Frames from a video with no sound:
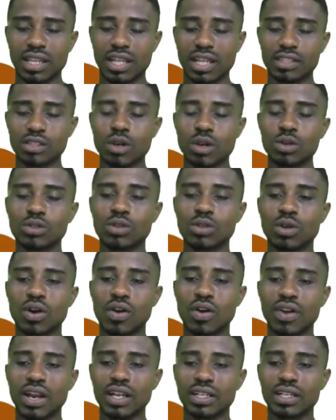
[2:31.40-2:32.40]
That's also
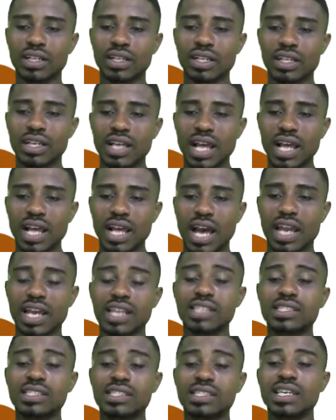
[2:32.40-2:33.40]
correct. And
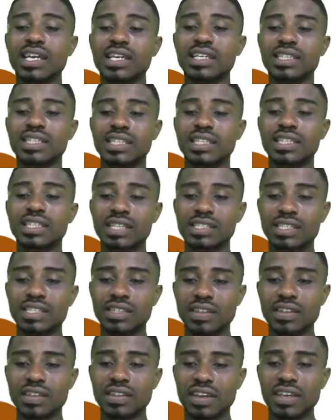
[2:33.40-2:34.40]
I can say
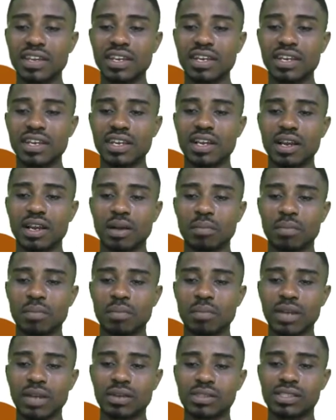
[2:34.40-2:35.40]
93
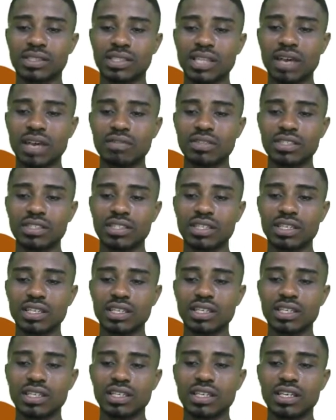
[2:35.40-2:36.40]
minus
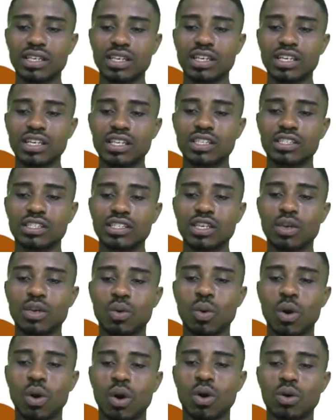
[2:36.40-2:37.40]
70 is
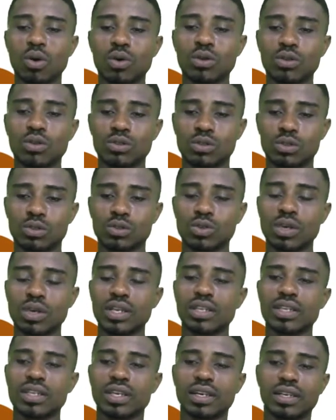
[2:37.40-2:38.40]
equal to
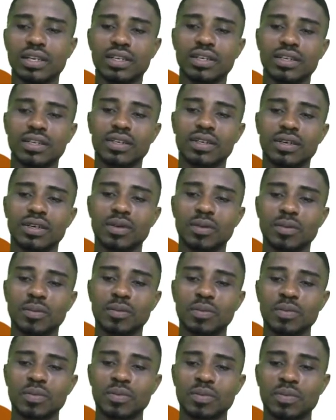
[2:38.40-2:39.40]
23.
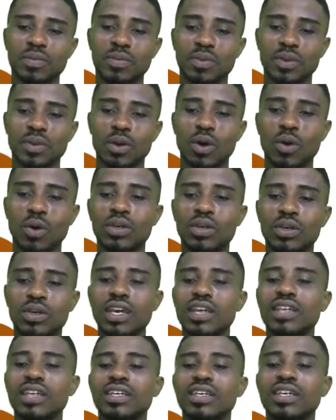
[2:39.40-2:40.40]

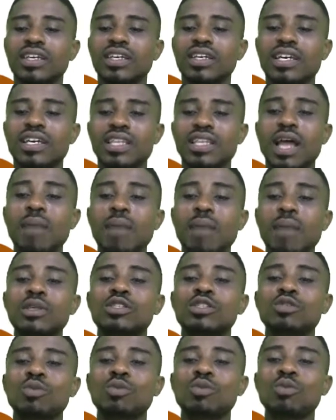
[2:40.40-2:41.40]
Okay, that
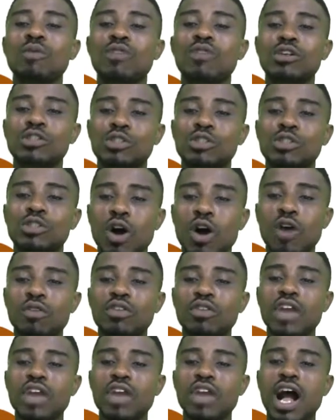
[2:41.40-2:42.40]
means we've
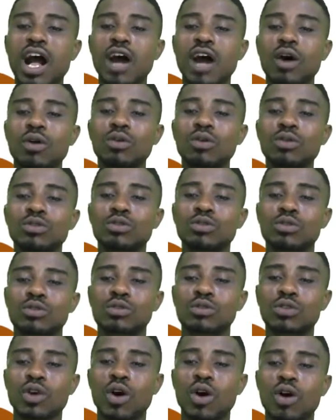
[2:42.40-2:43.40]
resolved how
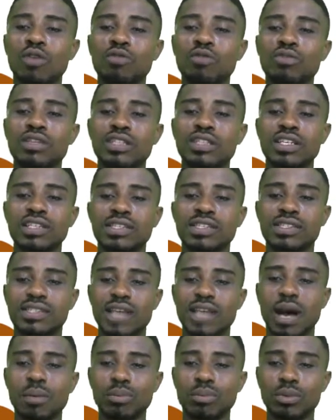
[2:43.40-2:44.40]
to solve these
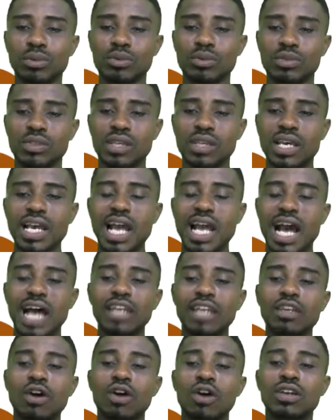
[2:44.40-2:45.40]
samples.
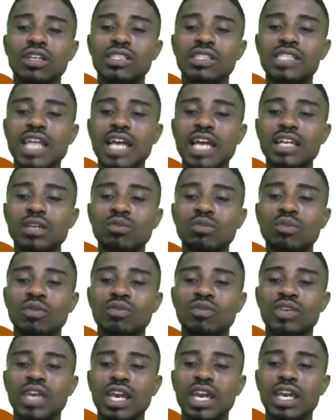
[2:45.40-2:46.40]
And the understanding
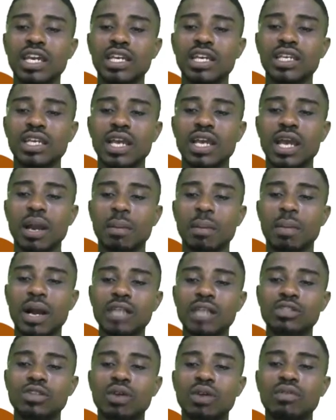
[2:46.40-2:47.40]
we've gained
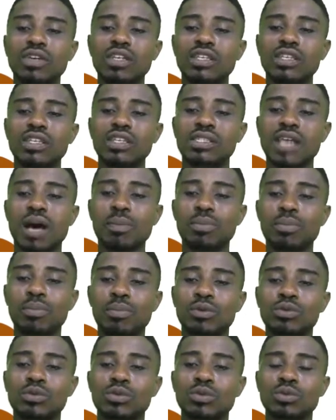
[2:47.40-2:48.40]
by solving these
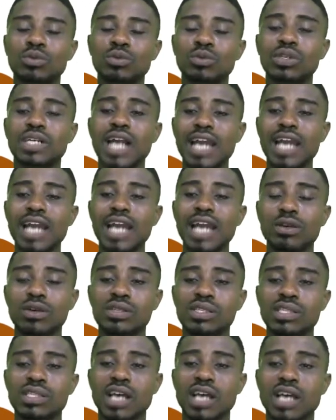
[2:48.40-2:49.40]
samples will guide
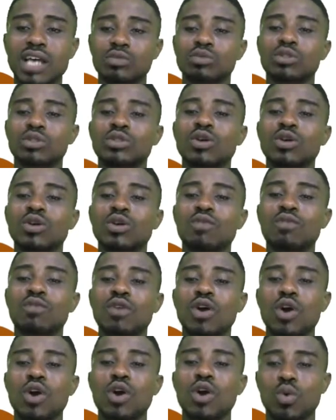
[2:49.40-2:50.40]
us as we
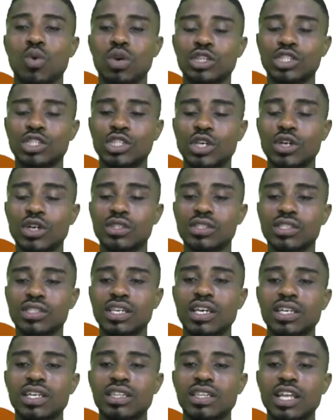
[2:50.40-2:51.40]
solve
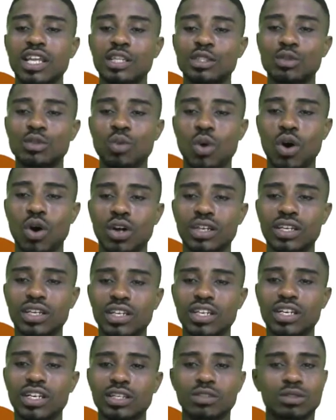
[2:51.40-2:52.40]
questions 31
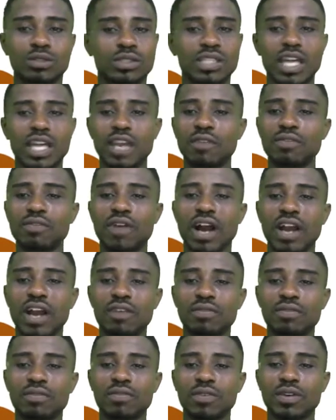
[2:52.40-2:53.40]
to 35.
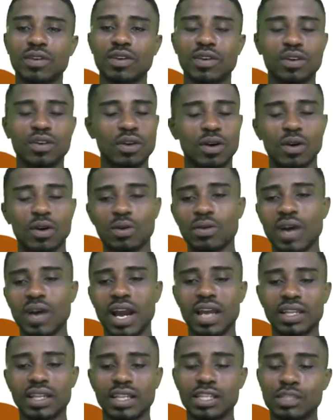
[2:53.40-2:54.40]
All
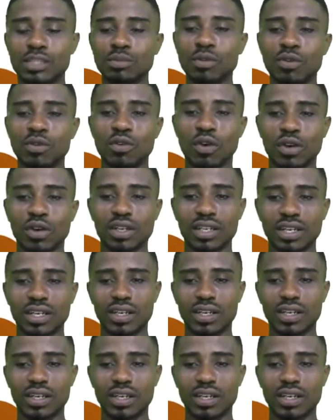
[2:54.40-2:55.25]
right, let's move on.